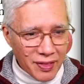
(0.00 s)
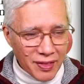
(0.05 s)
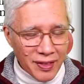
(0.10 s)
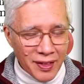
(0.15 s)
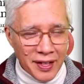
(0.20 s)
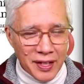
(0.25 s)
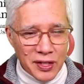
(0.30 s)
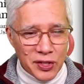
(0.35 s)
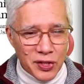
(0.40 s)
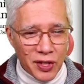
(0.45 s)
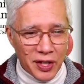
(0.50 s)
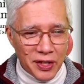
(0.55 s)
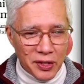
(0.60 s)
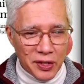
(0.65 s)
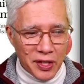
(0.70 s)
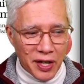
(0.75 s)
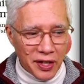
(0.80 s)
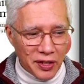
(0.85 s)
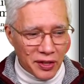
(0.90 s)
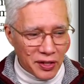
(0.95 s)
It's on
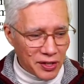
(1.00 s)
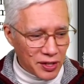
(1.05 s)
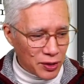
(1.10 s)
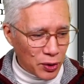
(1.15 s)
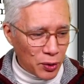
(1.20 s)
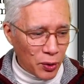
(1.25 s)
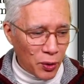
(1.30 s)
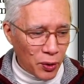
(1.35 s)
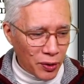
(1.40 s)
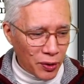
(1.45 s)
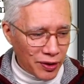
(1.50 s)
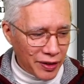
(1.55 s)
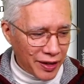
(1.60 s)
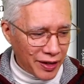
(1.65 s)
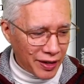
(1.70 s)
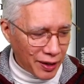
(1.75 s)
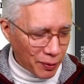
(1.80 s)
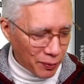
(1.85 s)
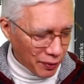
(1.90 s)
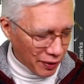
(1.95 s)
death's door
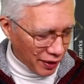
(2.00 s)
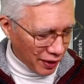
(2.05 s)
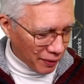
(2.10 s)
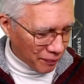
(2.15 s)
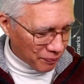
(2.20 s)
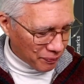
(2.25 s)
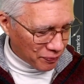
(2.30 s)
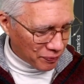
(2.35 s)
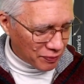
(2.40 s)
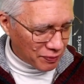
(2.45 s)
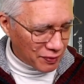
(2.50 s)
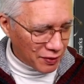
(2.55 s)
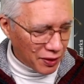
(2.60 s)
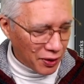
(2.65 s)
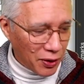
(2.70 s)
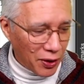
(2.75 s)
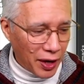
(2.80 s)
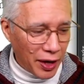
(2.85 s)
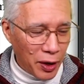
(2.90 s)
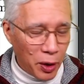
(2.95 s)
anyway.
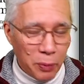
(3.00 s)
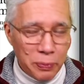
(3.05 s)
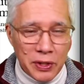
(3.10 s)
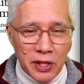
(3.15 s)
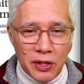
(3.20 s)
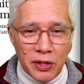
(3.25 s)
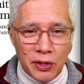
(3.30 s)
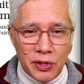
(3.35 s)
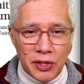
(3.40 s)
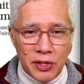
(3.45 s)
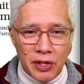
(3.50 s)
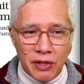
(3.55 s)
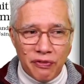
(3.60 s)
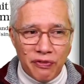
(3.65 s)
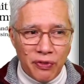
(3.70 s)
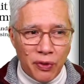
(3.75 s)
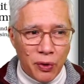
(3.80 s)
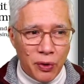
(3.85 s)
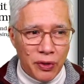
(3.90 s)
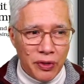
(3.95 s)
Now, I hope to use it
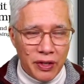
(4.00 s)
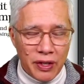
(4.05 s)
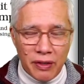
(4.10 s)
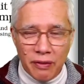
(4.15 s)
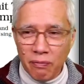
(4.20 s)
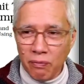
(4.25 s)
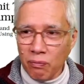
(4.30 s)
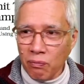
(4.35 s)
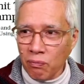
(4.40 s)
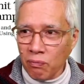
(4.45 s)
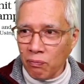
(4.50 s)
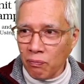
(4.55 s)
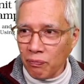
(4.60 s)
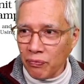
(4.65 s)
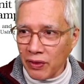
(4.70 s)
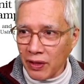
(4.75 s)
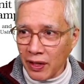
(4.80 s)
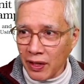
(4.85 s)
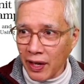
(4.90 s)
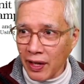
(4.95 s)
for the
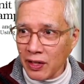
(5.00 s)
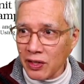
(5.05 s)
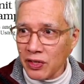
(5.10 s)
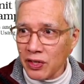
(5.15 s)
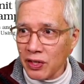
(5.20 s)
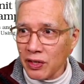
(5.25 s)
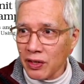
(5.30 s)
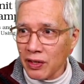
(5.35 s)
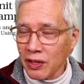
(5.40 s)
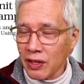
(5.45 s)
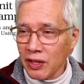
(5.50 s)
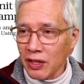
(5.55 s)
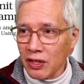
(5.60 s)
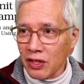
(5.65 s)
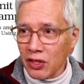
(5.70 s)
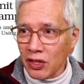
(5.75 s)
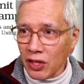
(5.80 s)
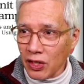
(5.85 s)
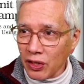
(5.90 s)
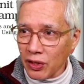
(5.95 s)
next
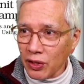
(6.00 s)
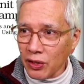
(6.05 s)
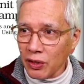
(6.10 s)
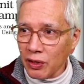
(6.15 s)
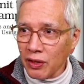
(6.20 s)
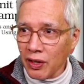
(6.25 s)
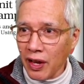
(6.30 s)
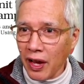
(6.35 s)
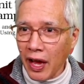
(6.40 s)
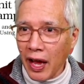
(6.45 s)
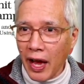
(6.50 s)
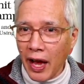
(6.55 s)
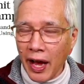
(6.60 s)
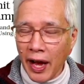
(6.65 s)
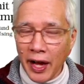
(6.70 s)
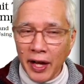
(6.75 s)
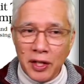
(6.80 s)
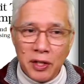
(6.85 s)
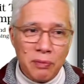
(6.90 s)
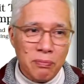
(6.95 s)
year
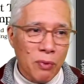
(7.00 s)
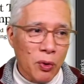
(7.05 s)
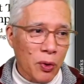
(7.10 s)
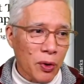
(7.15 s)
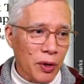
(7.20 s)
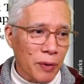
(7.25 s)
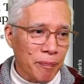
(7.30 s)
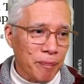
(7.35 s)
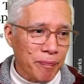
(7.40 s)
and more.